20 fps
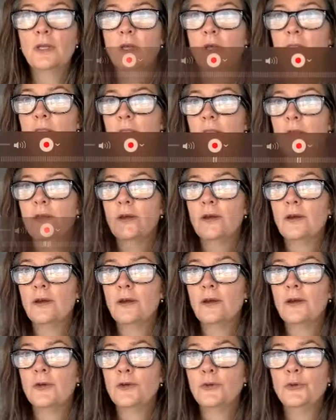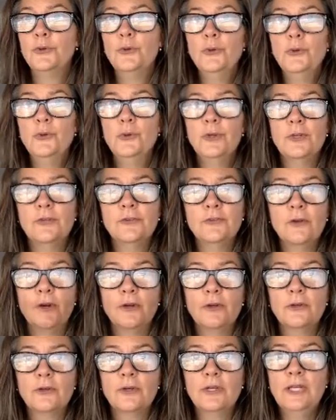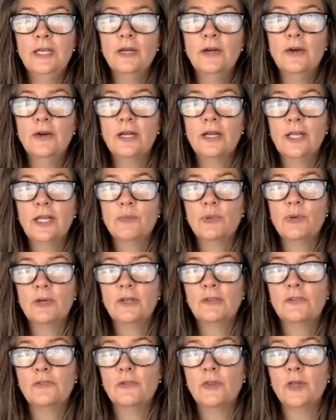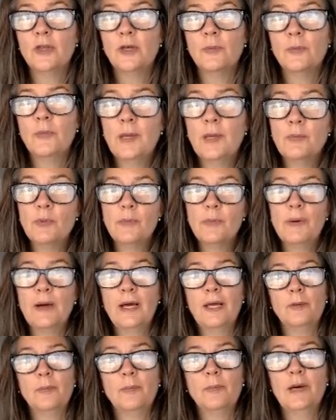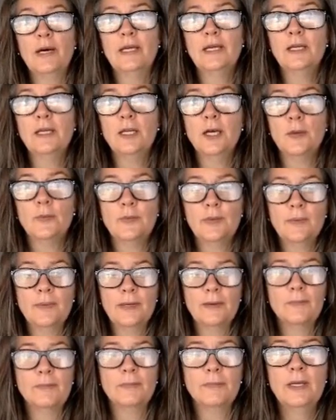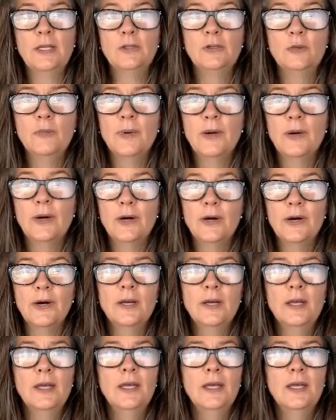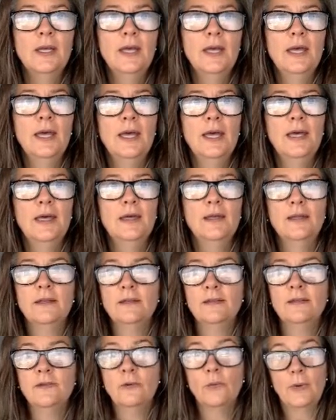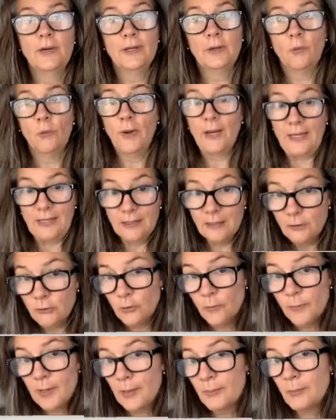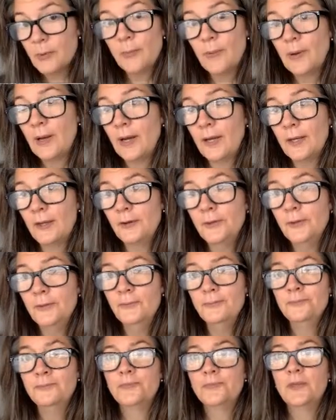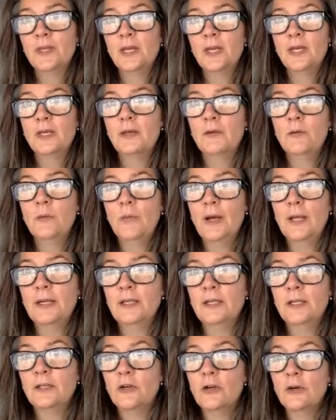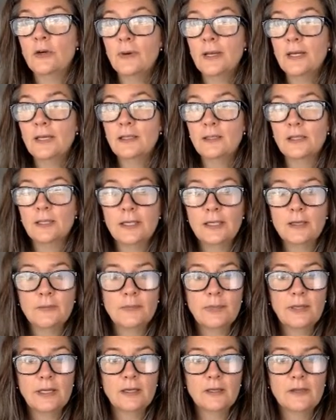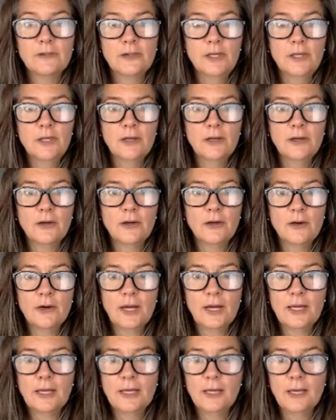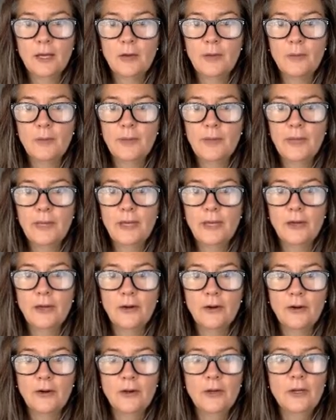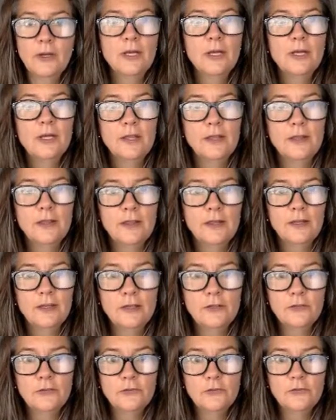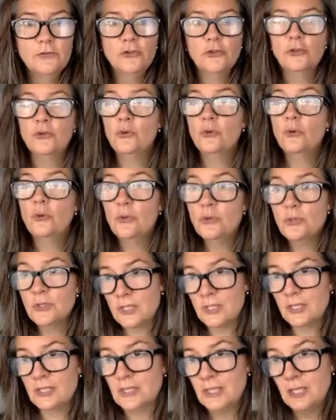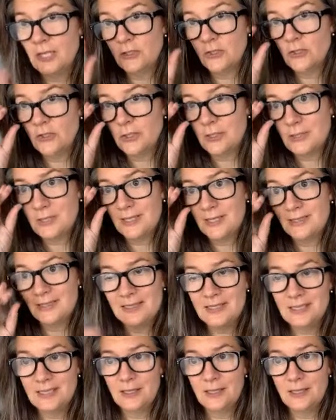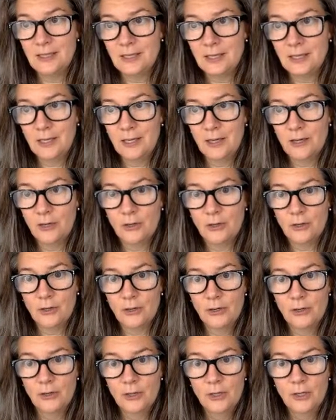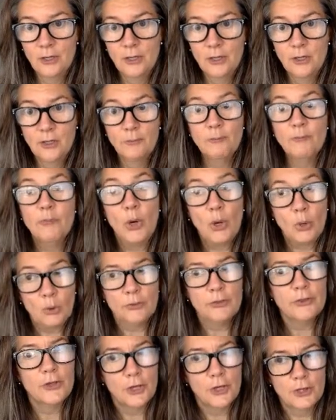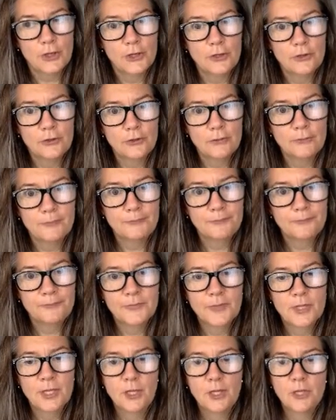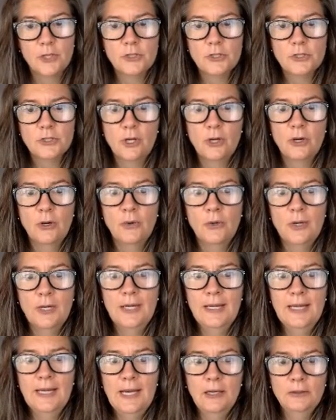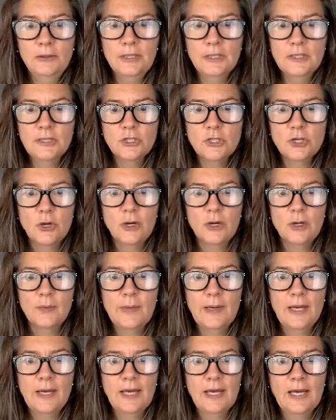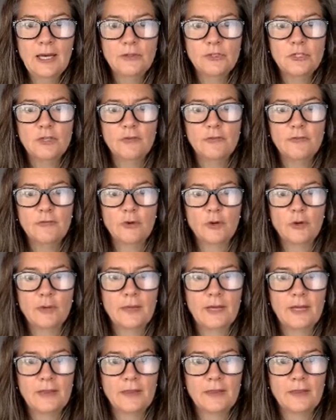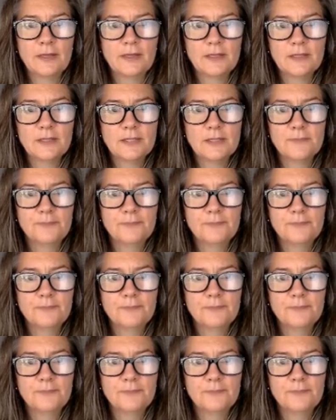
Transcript: this article here, and I pressed the PaperPile button up in my menu bar. And when it went into PaperPile, it went in correctly, because here I can compare these two citations and see that they are both good. So now let's talk about how to format this.